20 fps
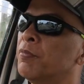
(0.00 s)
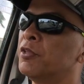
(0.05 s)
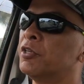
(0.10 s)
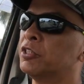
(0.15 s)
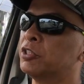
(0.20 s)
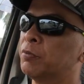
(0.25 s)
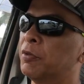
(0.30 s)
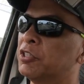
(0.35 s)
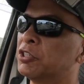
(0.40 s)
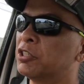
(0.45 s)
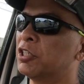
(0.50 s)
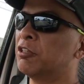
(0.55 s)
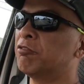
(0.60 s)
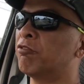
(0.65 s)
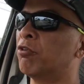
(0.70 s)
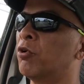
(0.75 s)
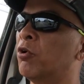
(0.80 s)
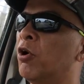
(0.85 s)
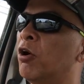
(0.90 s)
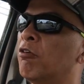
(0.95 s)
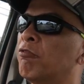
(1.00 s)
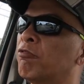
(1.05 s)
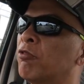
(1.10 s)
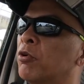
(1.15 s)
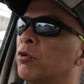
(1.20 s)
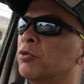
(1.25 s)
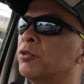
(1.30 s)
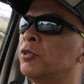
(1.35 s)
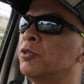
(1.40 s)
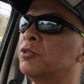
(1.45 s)
especially for
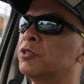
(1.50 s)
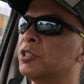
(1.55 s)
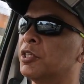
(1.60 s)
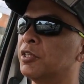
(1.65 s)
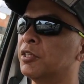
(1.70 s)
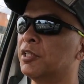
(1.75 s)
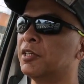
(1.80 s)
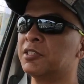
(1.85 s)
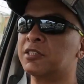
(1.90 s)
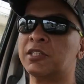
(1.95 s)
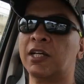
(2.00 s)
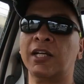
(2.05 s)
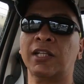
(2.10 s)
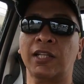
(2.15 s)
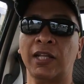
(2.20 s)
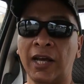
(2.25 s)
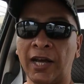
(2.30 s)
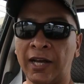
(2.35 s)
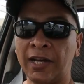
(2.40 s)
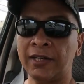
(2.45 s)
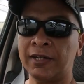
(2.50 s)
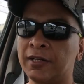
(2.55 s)
off-road use and things like that,